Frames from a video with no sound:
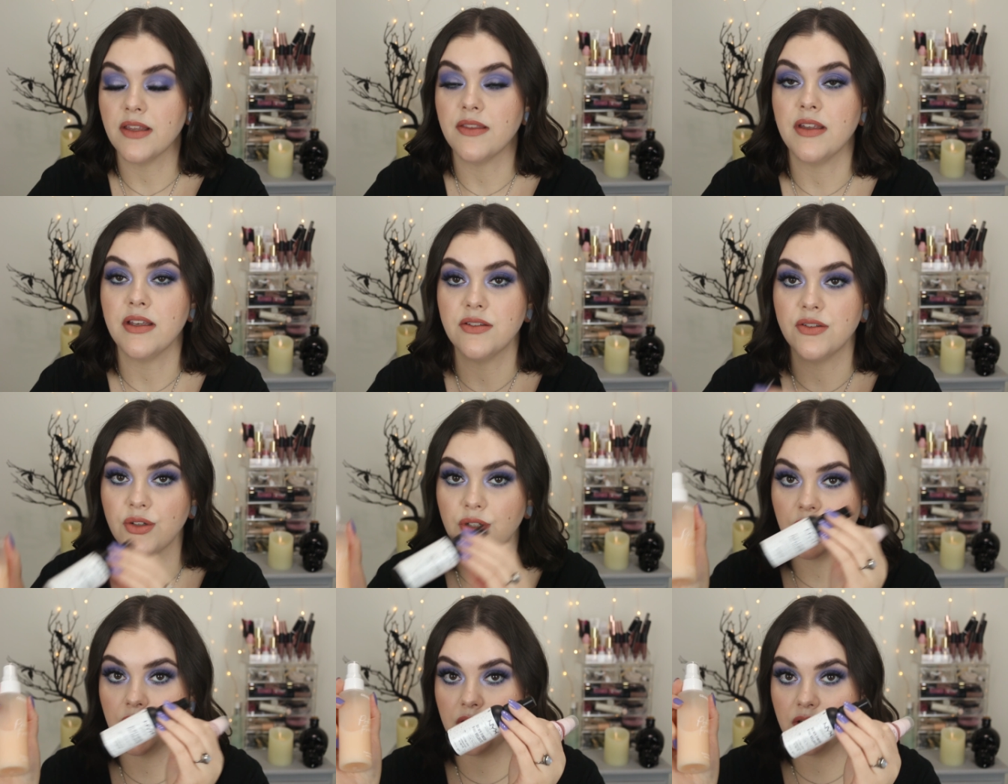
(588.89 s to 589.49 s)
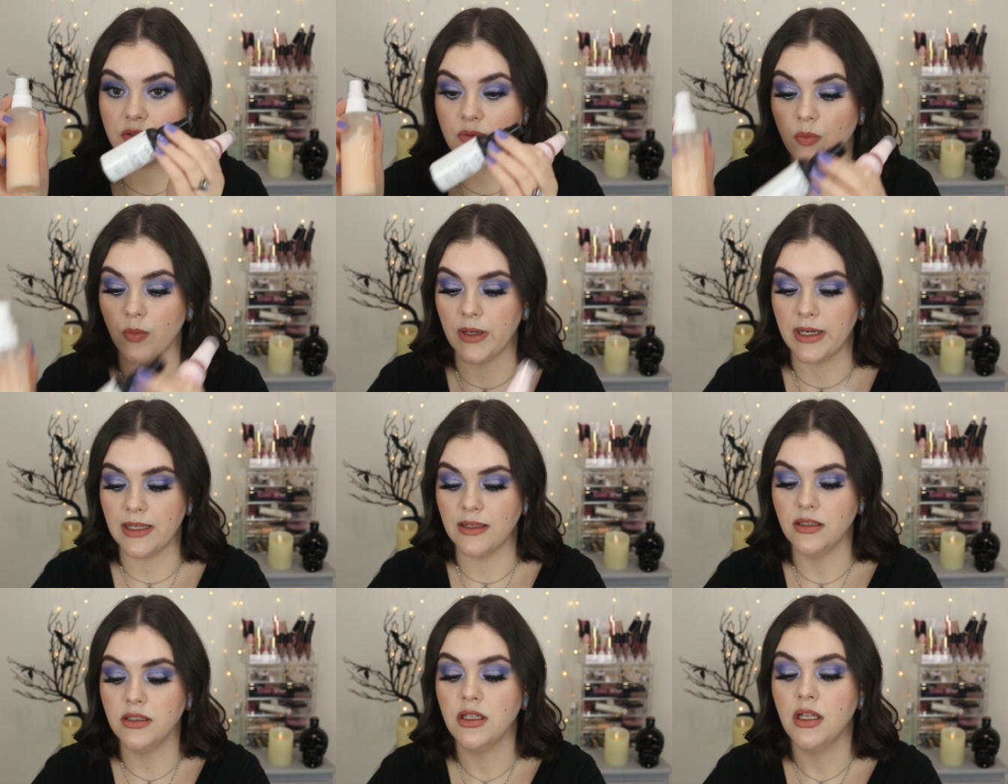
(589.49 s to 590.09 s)
These are good as
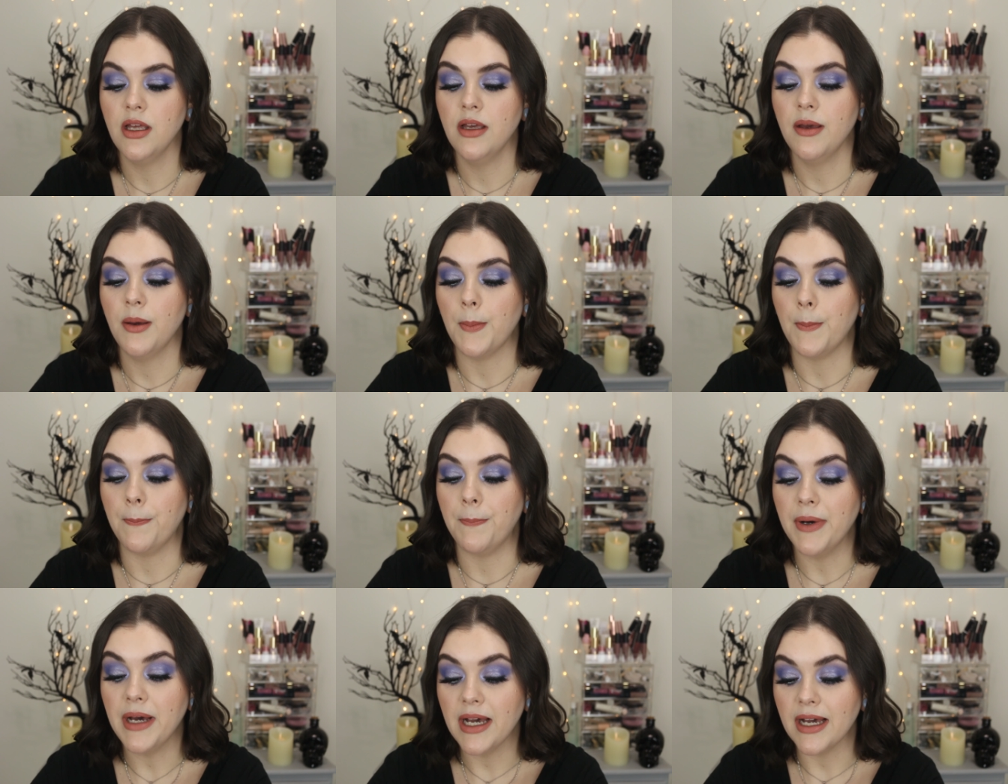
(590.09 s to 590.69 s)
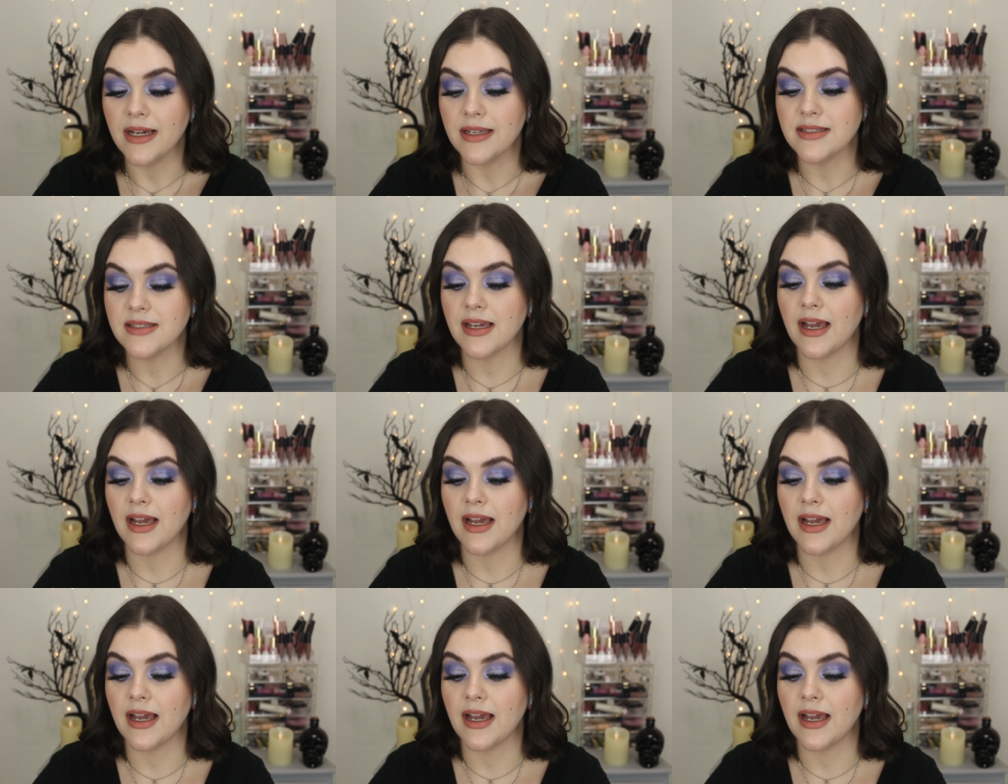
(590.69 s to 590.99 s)
well, but